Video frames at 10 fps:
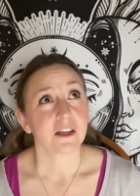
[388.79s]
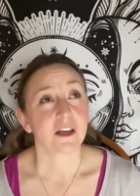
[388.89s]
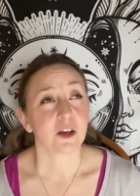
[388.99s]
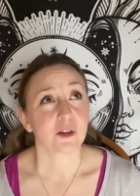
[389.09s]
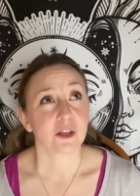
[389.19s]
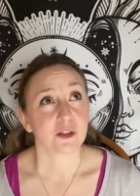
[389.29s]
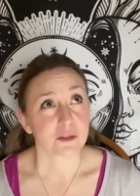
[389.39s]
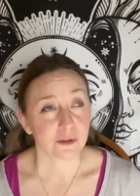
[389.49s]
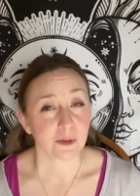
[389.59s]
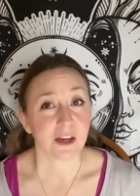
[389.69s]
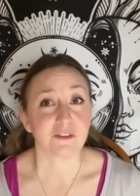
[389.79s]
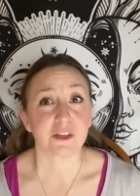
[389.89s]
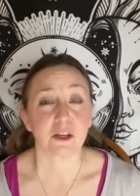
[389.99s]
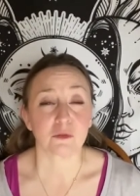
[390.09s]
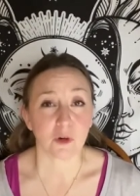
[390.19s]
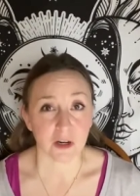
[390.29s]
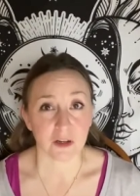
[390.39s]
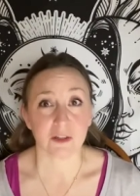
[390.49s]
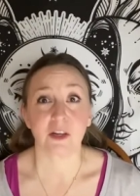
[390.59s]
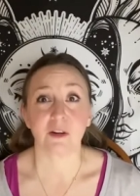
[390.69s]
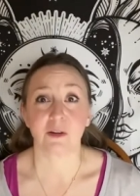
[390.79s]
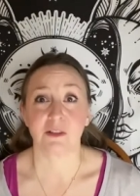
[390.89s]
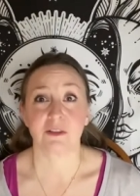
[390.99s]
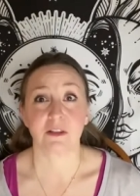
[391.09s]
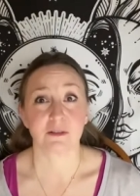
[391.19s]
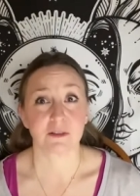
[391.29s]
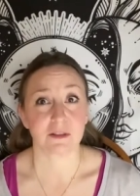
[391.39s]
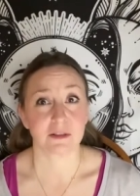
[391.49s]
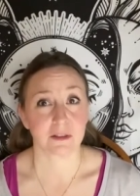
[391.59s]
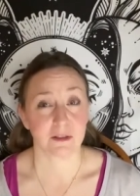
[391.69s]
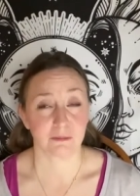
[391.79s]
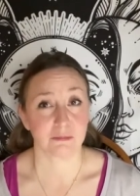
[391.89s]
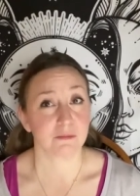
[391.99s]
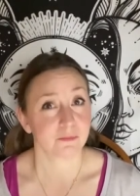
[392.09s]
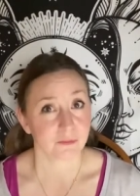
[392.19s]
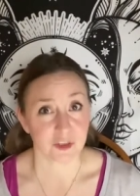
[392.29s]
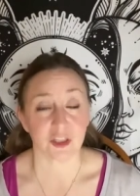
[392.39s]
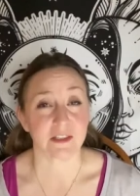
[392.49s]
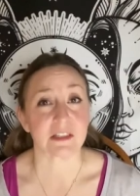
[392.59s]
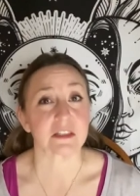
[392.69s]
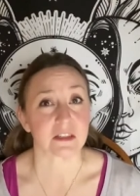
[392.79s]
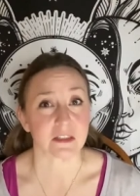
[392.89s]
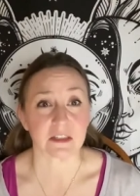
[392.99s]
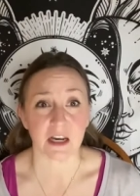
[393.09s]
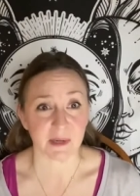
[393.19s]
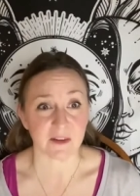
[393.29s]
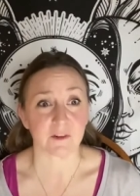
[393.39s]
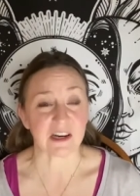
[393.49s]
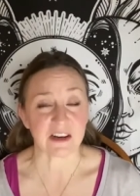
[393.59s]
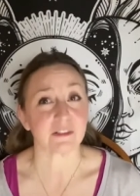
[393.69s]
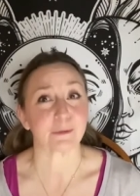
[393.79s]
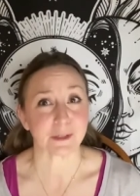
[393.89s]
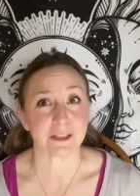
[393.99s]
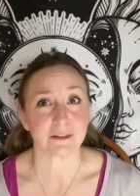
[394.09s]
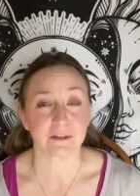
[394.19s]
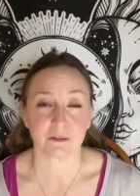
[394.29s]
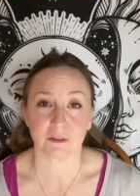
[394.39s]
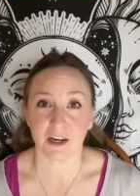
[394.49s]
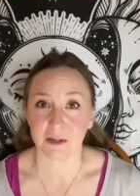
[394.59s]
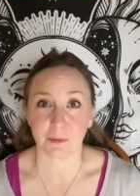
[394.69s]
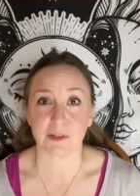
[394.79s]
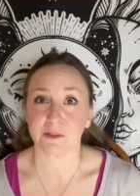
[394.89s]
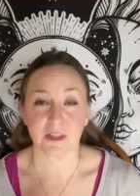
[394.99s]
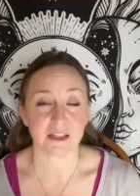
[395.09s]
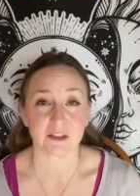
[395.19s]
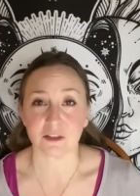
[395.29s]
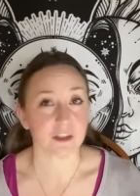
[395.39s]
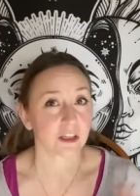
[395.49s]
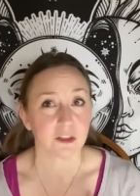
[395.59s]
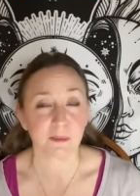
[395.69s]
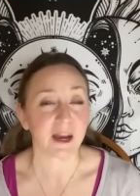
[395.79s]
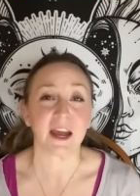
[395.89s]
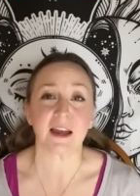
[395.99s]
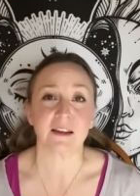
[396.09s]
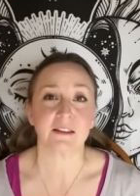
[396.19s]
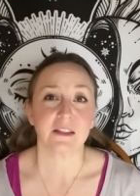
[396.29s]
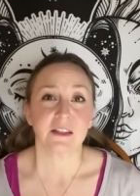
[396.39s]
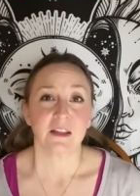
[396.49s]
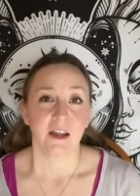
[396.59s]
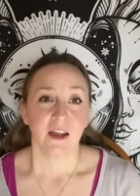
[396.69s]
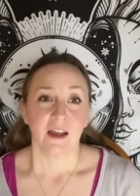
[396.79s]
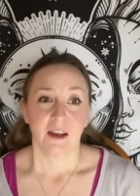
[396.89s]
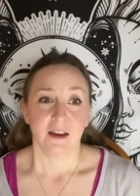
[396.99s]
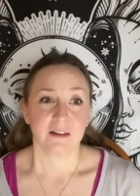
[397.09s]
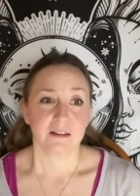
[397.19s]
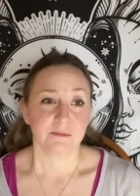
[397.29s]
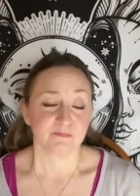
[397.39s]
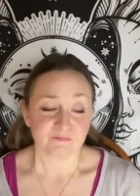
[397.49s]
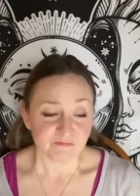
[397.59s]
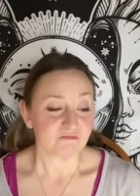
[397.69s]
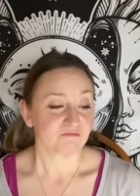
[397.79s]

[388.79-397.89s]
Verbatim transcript: you know, those who have done wrong. You know, it's there's the justice is coming for everyone, right? Whether that's good or bad. Um,